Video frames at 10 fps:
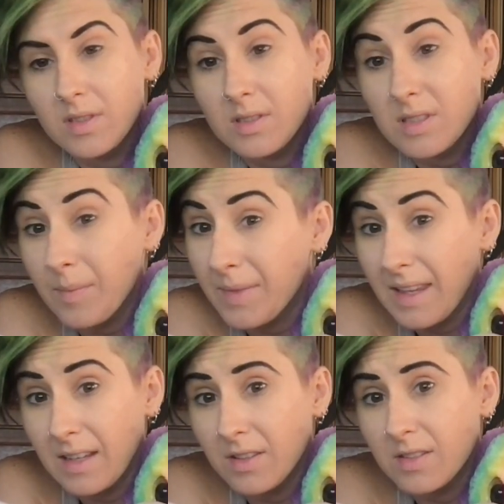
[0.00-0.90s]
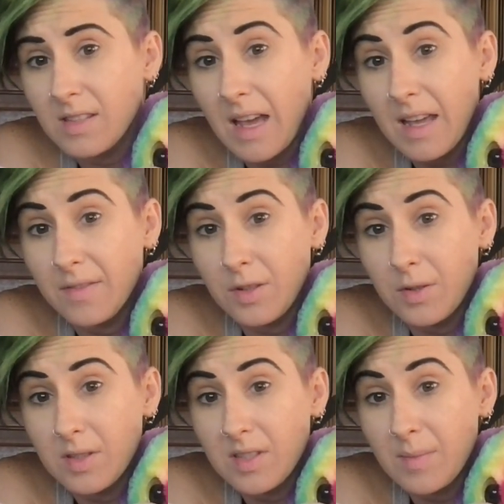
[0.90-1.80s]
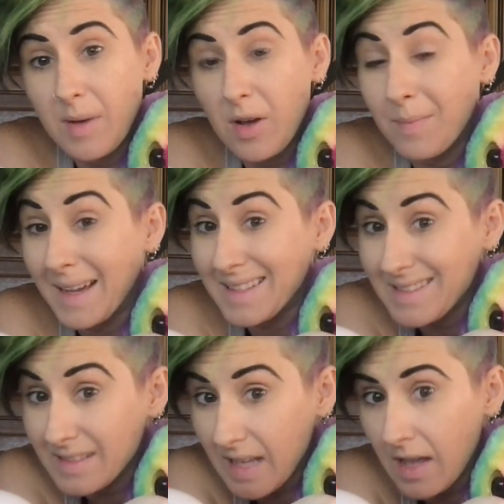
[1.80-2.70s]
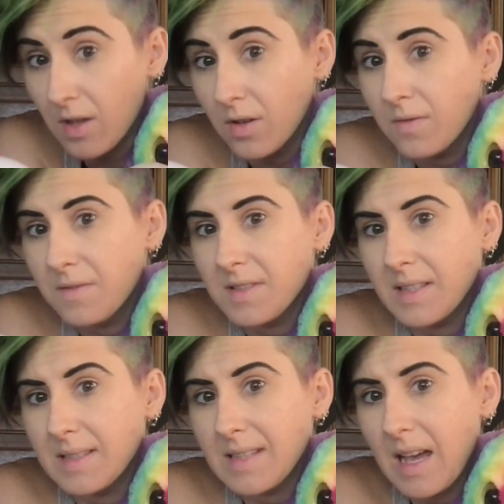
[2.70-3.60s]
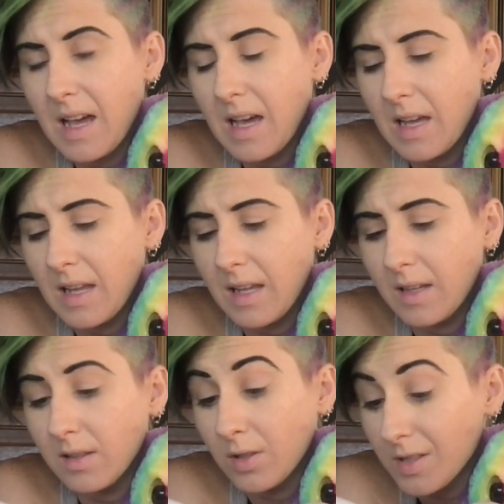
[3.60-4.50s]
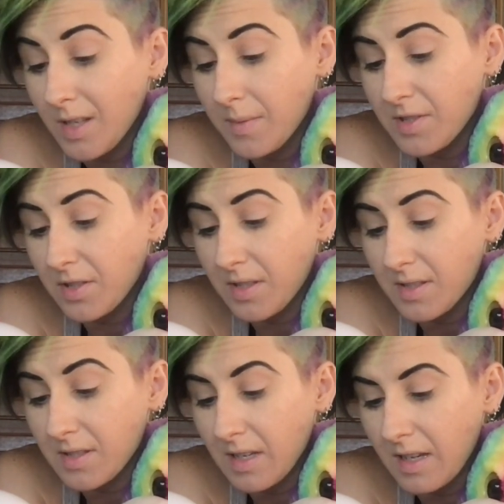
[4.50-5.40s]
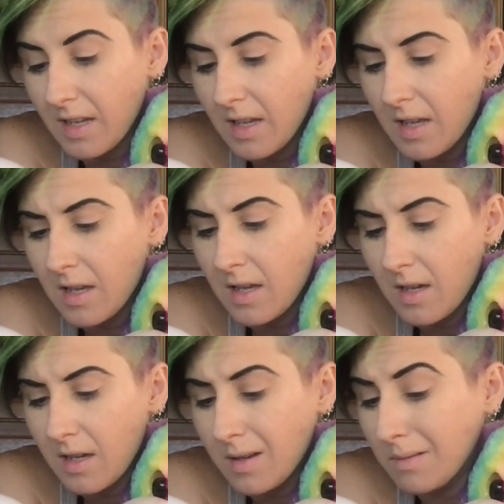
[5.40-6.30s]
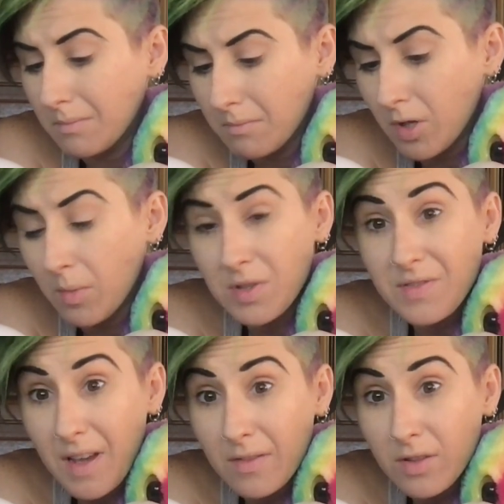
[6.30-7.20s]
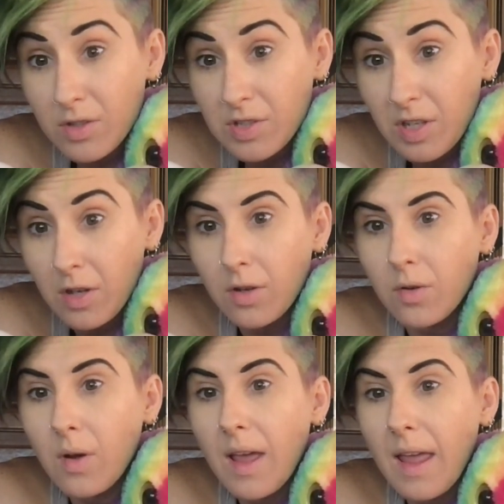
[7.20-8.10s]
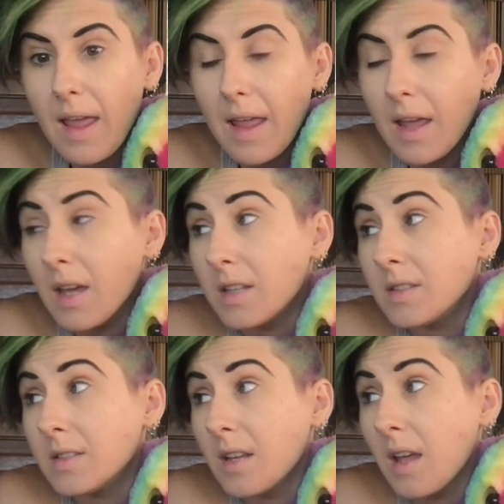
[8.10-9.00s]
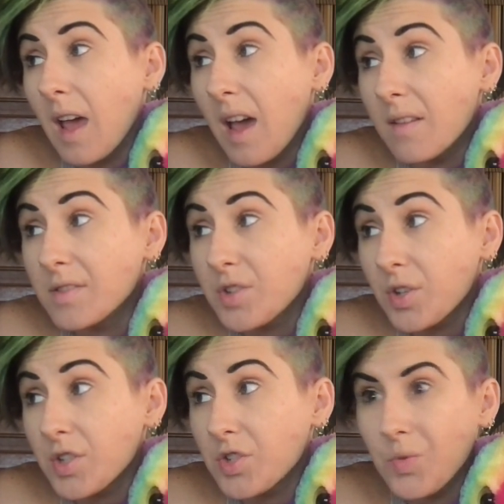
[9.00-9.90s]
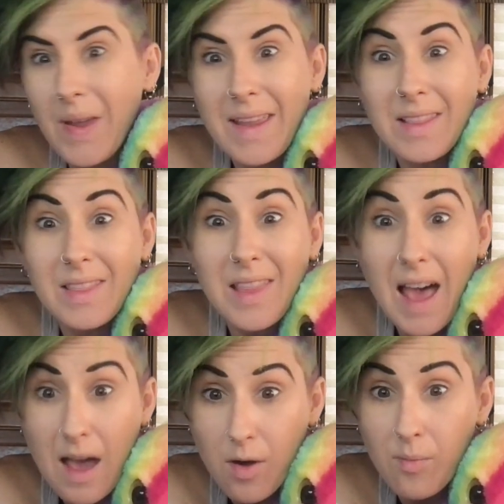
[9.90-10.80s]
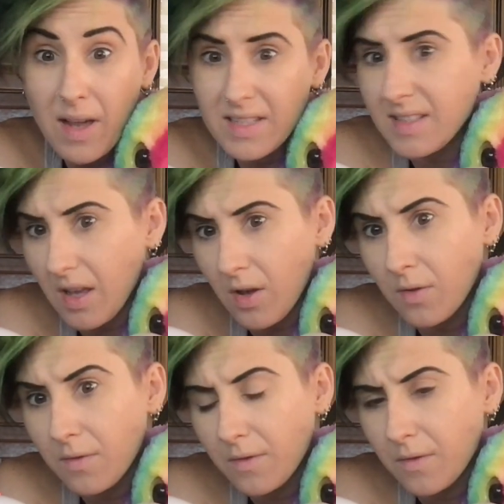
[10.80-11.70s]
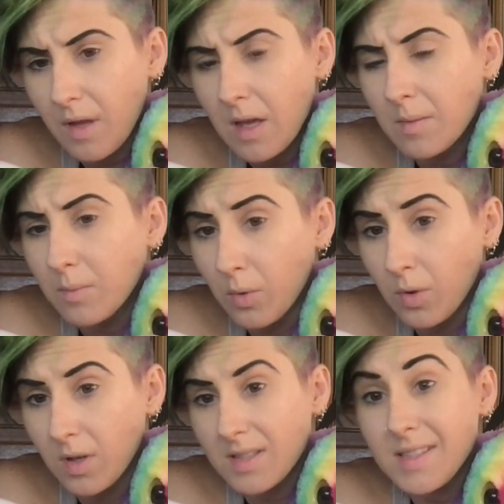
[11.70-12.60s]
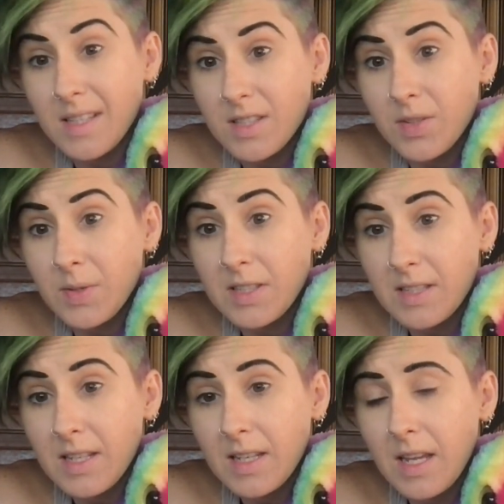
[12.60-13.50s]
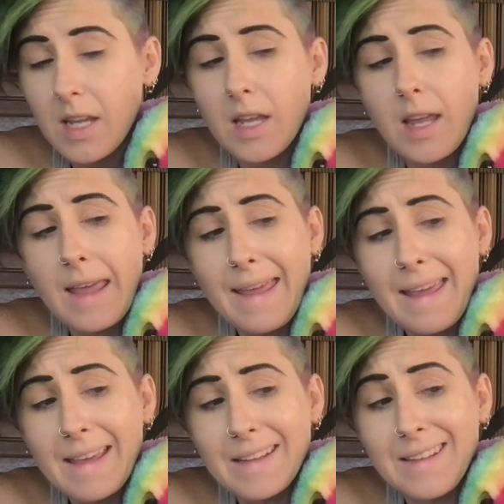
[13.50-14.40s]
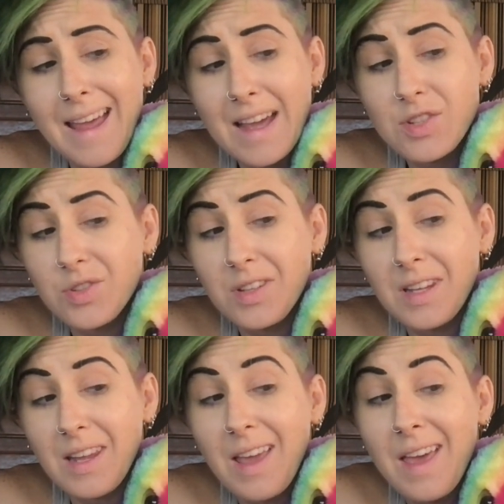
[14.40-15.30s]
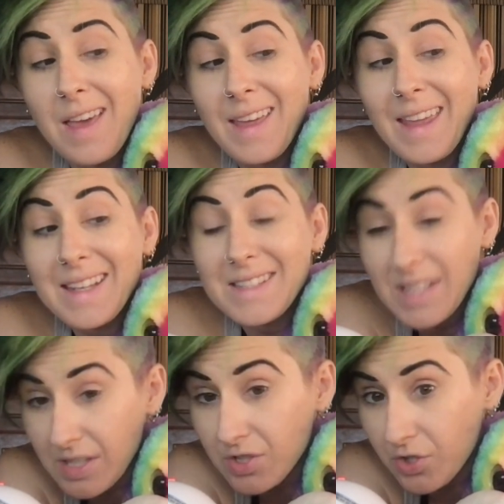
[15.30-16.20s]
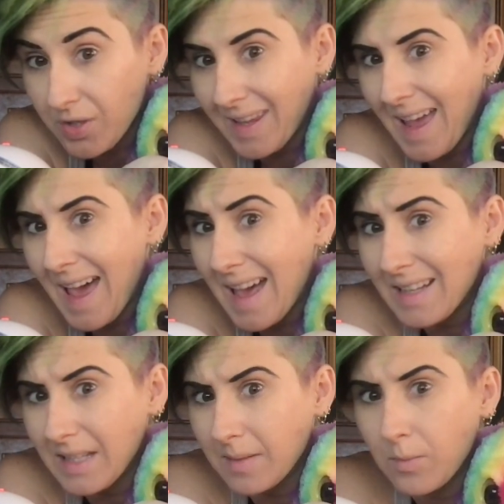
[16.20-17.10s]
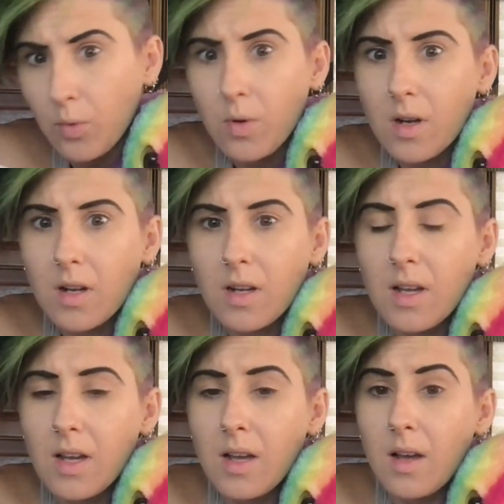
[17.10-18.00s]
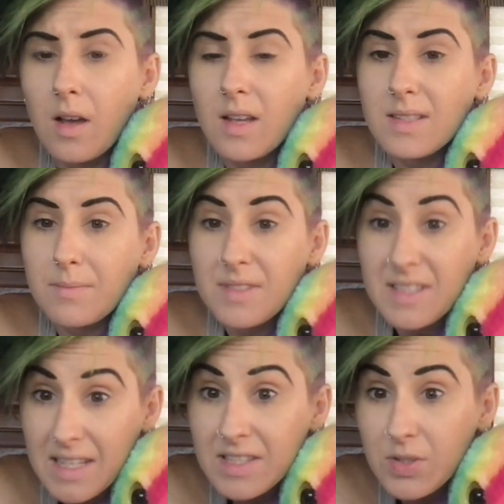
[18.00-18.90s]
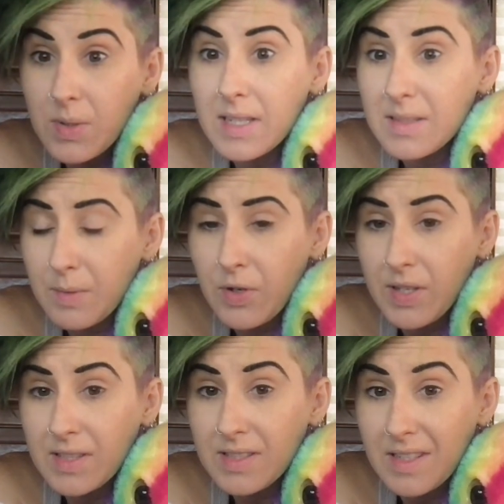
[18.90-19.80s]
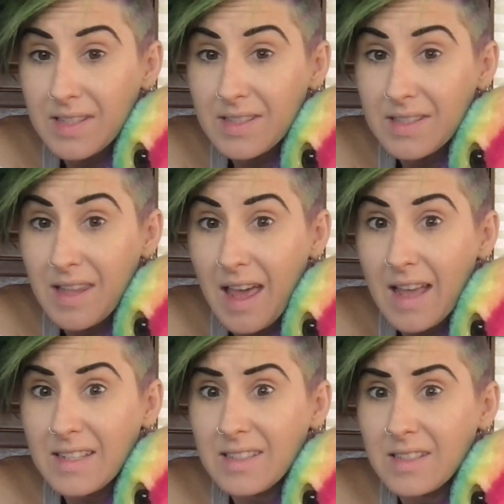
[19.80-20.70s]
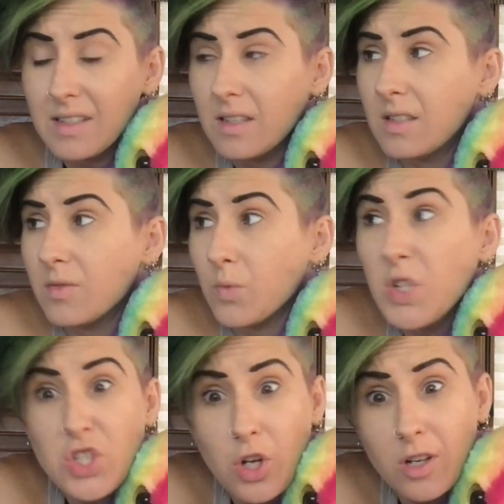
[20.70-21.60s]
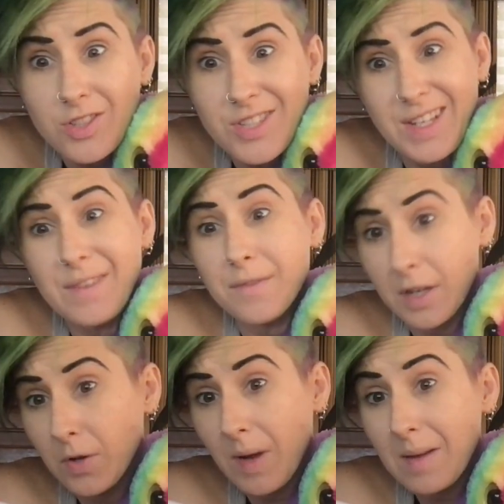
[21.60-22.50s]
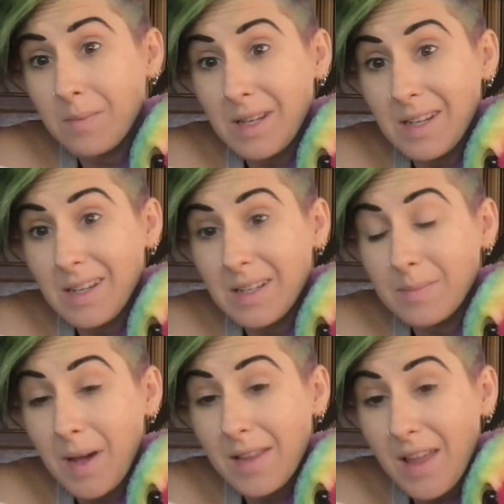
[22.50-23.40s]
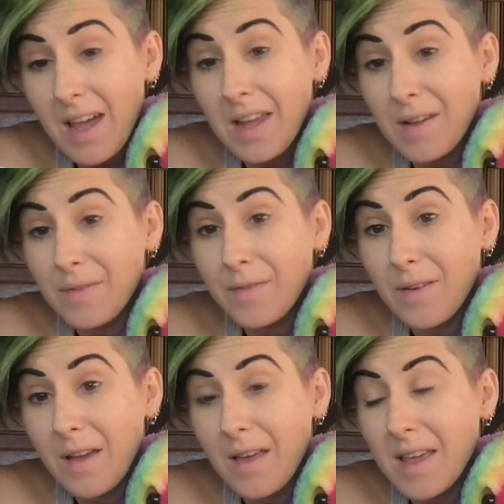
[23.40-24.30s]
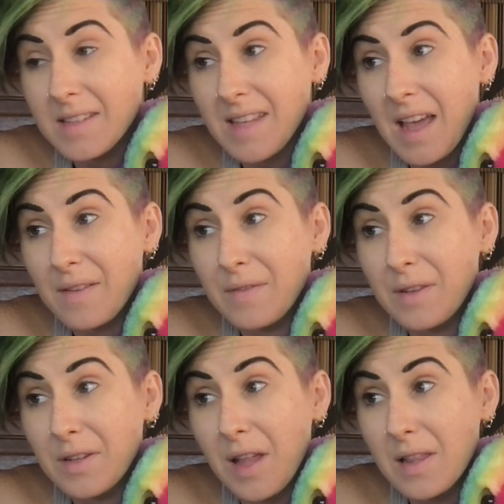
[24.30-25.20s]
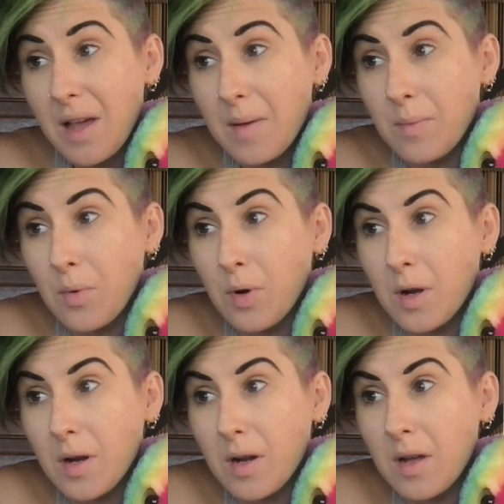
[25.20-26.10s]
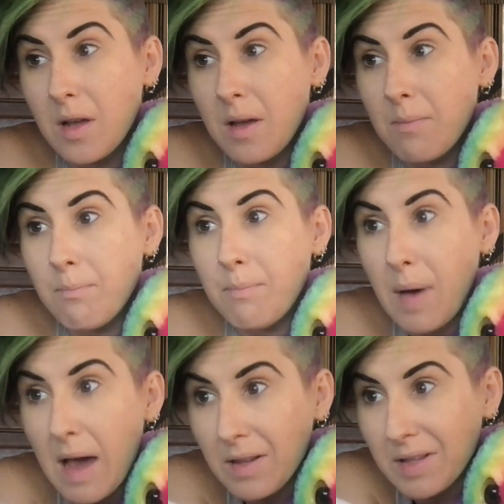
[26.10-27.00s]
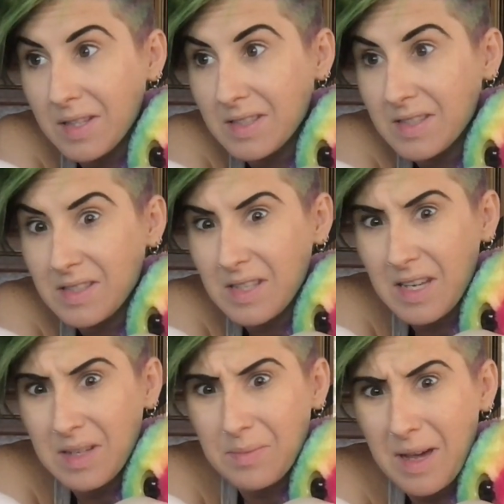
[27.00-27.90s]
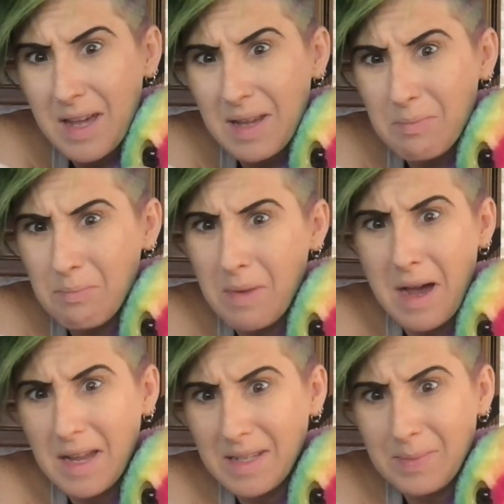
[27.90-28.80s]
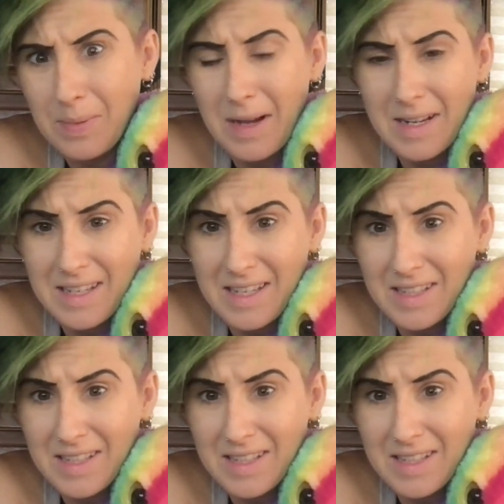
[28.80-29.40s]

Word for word: Something else I have noticed about myself since I learned I was autistic almost five years ago, and have started to allow myself more sensory seeking and actually intentionally adding more sensory experiences that recharge and invigorate me in my life, is I feel a lot more balanced in my mind body